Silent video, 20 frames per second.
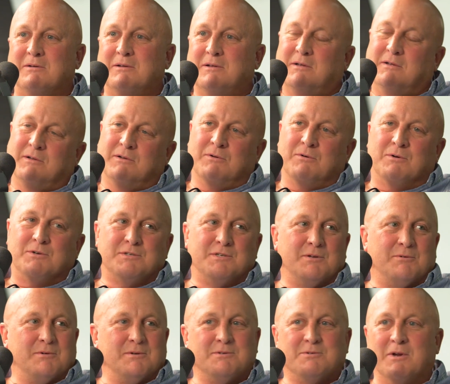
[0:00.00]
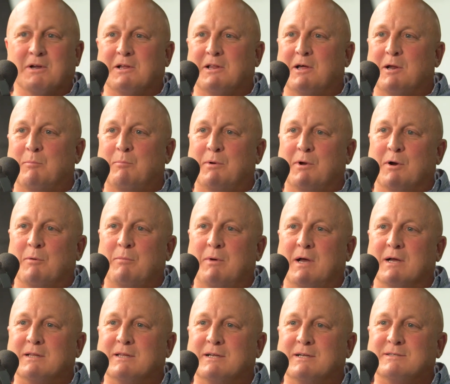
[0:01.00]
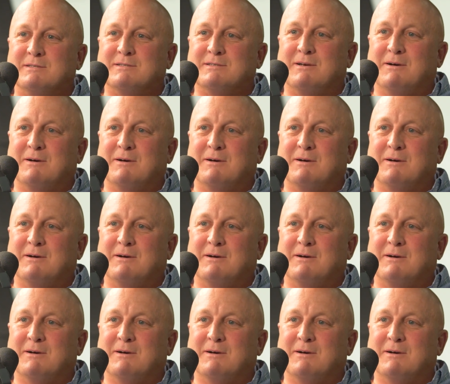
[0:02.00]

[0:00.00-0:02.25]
And, of course, you wouldn't drink a lot of beer back then.